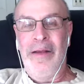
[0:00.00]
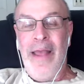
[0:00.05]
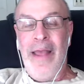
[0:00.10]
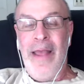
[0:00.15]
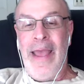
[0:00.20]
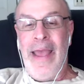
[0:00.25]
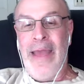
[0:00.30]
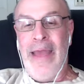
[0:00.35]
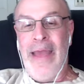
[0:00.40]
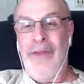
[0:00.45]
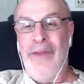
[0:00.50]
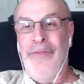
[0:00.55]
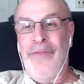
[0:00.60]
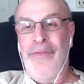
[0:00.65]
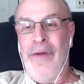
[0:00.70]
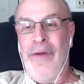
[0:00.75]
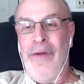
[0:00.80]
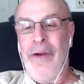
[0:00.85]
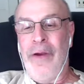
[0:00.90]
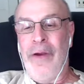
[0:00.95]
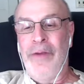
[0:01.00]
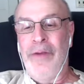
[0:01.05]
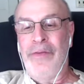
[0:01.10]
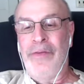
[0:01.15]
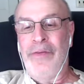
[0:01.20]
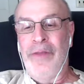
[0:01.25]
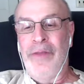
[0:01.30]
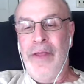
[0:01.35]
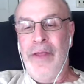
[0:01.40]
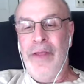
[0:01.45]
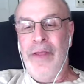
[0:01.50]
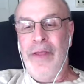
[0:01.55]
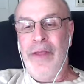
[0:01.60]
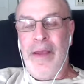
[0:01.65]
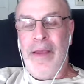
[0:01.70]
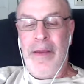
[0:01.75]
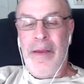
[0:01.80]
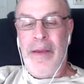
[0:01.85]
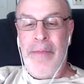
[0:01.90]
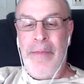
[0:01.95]
And as far as
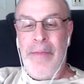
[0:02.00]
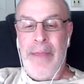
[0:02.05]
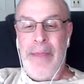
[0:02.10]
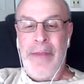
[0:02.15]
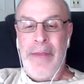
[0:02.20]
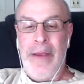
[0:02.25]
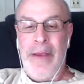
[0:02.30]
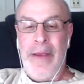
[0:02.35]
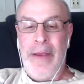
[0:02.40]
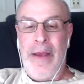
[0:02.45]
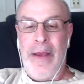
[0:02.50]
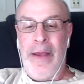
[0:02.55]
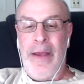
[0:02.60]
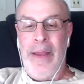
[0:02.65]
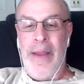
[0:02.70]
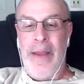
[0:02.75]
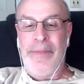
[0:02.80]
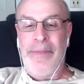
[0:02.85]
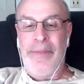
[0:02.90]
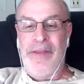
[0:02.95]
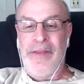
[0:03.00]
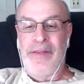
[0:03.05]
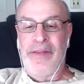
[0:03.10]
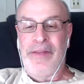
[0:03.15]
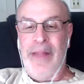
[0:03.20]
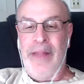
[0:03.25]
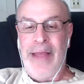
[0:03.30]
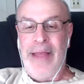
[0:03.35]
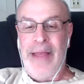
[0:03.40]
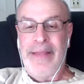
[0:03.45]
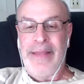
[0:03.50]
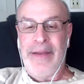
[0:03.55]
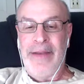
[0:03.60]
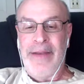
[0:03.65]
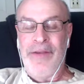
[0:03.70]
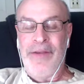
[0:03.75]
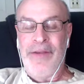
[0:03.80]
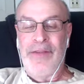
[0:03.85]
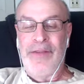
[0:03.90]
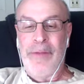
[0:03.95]
maybe an empty slot that
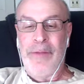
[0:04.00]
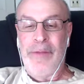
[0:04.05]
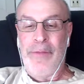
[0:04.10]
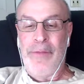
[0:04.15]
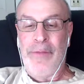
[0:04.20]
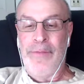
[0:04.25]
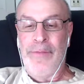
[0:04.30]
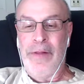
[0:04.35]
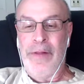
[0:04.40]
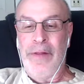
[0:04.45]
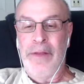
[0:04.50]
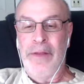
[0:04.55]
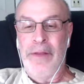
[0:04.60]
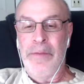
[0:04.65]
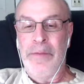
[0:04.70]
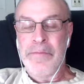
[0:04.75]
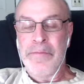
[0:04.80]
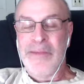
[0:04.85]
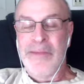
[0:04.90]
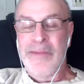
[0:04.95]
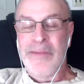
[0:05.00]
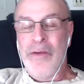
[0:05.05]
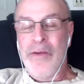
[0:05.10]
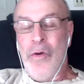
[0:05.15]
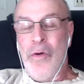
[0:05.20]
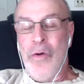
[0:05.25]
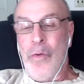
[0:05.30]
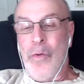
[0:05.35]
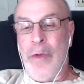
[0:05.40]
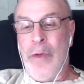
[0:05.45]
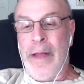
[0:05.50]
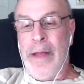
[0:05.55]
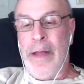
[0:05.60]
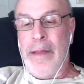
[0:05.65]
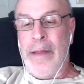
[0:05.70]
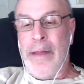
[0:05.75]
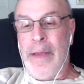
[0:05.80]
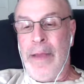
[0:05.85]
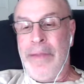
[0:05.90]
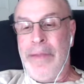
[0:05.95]
needs to be filled,
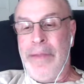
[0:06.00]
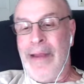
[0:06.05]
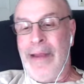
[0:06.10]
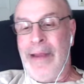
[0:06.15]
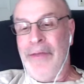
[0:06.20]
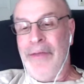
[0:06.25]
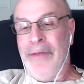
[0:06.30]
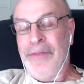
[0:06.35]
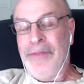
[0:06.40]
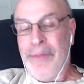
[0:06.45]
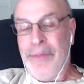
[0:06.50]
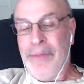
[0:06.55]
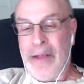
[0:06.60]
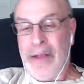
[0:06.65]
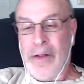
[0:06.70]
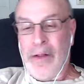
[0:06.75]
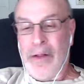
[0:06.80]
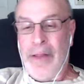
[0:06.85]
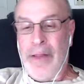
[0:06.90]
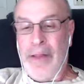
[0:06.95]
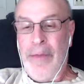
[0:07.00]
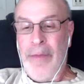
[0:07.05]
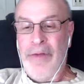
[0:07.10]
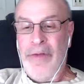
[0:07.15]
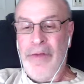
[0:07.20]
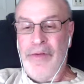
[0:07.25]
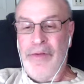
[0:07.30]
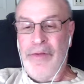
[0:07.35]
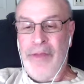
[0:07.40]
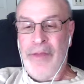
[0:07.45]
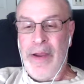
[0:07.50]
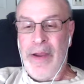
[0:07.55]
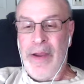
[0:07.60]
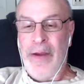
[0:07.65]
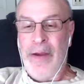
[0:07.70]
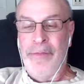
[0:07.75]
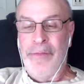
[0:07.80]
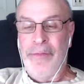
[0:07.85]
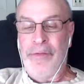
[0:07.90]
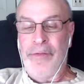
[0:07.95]
well, I mean, obviously Michael Clemens is there
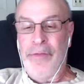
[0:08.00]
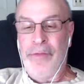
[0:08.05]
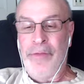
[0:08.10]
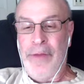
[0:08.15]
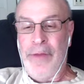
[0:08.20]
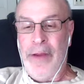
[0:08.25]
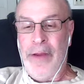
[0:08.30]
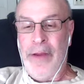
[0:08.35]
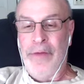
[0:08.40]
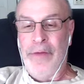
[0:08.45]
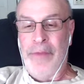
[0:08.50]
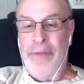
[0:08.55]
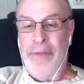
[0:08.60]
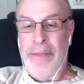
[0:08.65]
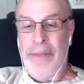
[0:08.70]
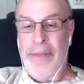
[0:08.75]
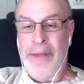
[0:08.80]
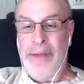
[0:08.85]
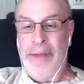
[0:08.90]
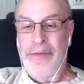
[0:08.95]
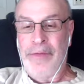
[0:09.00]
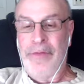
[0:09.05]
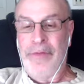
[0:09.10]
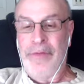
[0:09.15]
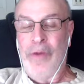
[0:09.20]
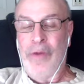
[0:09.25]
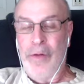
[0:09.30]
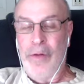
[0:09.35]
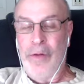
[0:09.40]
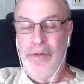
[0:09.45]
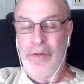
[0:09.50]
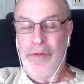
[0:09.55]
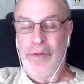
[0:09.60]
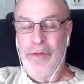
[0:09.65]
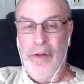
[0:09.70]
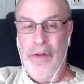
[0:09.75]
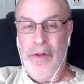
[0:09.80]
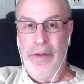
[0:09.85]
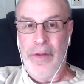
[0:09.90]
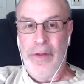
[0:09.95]
after 2 years. I'm not totally
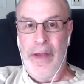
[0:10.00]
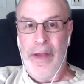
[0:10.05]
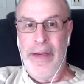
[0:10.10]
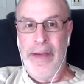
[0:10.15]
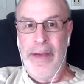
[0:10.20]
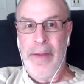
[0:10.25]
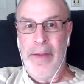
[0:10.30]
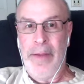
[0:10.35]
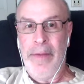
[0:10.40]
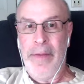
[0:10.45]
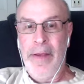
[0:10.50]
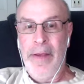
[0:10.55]
sold on him,